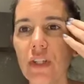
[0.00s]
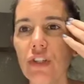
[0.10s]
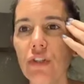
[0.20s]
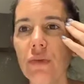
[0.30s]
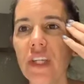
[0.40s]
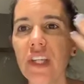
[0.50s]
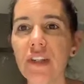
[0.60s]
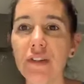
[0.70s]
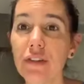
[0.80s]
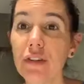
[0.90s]
you
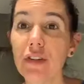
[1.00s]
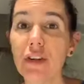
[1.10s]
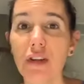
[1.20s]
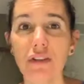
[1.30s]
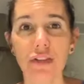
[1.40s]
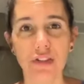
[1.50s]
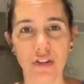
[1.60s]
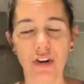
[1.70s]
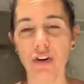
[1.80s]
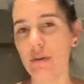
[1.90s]
hear the
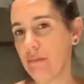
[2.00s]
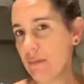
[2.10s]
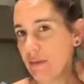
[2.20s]
term